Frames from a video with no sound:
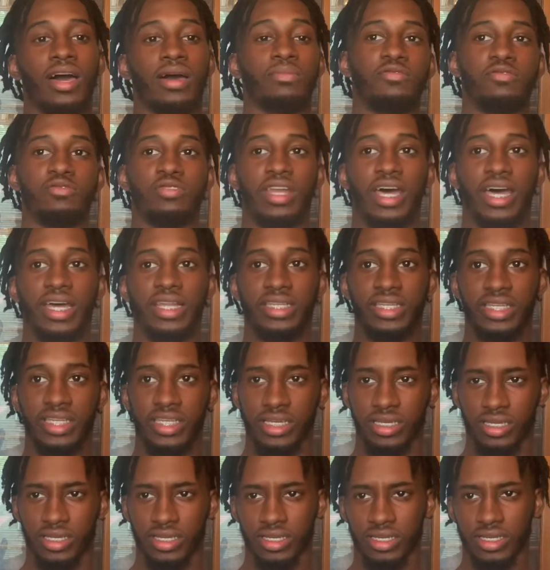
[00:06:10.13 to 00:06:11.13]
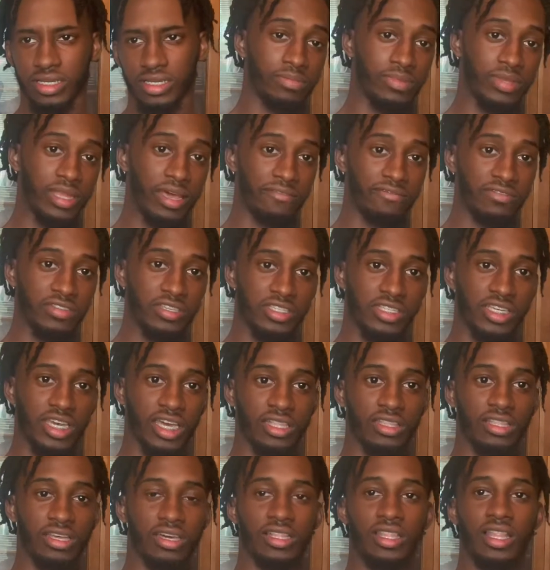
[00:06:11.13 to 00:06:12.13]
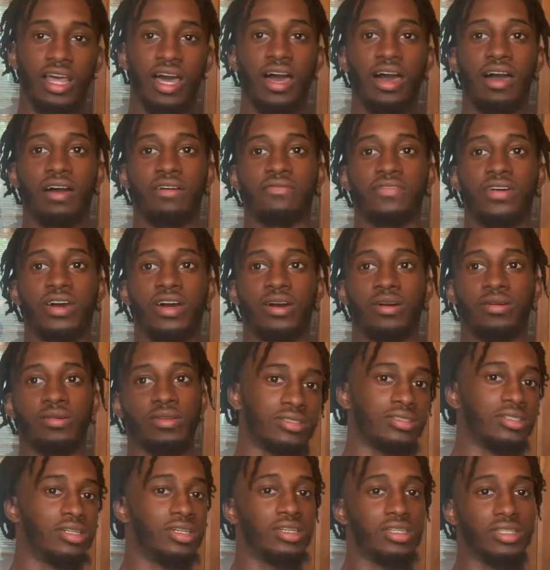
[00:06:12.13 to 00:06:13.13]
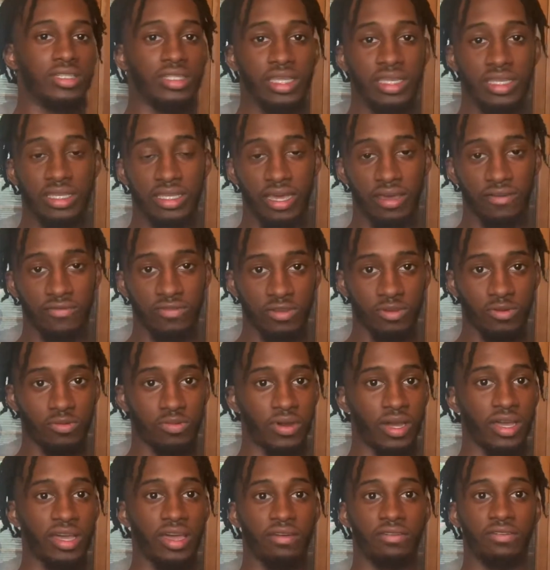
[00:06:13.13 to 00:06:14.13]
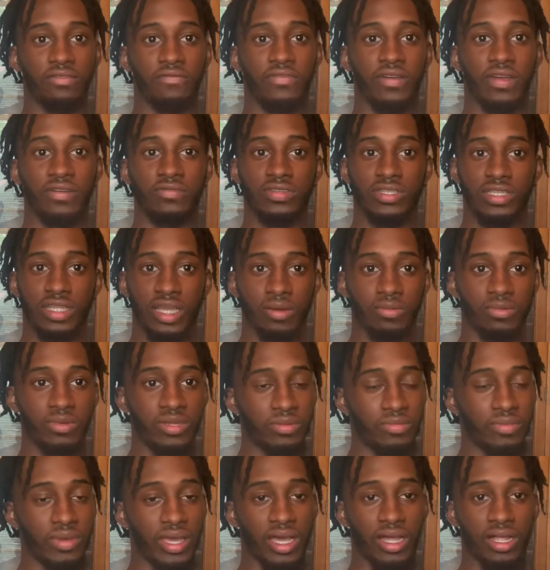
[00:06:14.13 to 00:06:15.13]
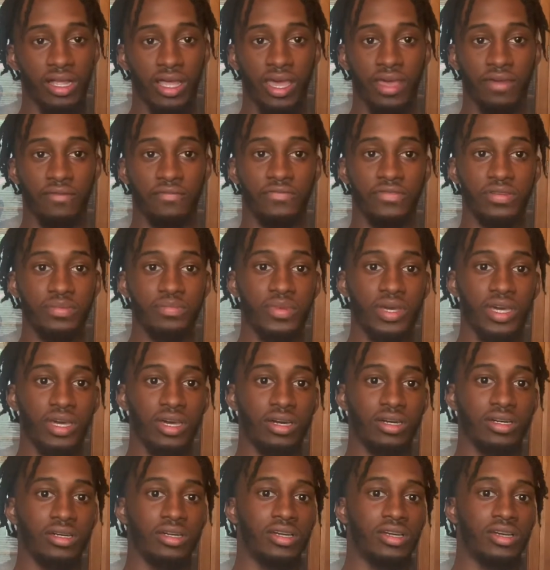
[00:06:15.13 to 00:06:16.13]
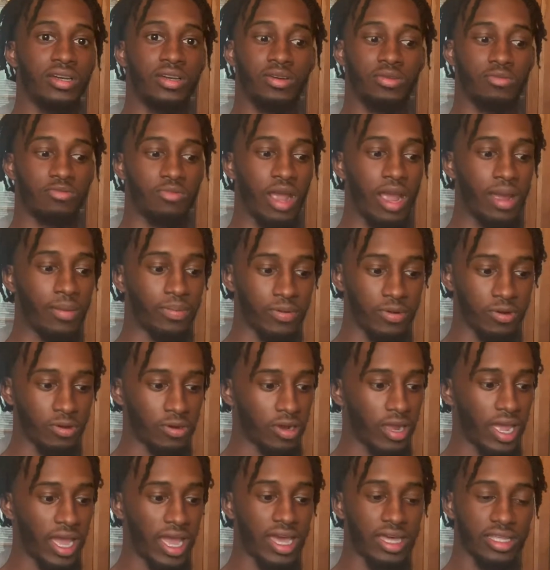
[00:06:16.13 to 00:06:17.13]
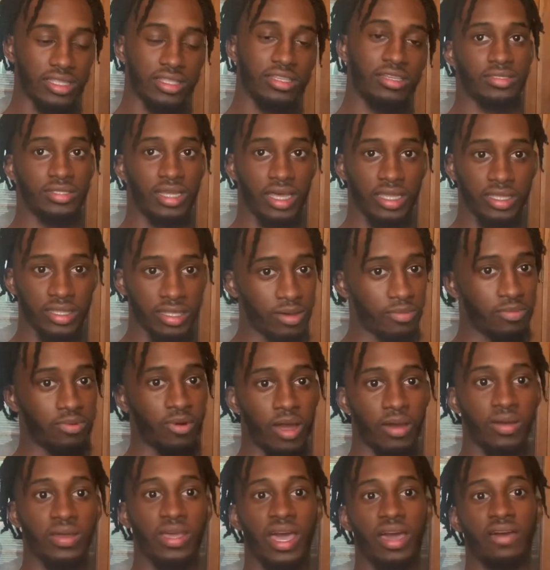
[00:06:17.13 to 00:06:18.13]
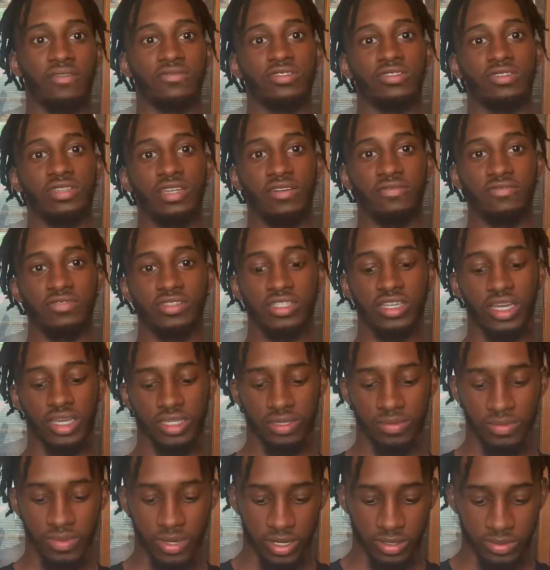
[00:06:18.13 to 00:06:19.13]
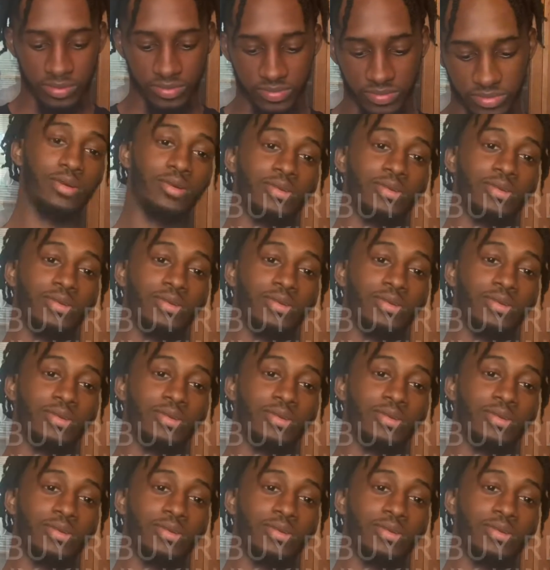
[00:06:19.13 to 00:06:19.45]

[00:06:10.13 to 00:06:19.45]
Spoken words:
To give you an idea, definitely check Look Live out. They definitely will probably have your favorite celebrity, male and female, rapper or athlete. Like, they'll probably have it, so definitely check them out.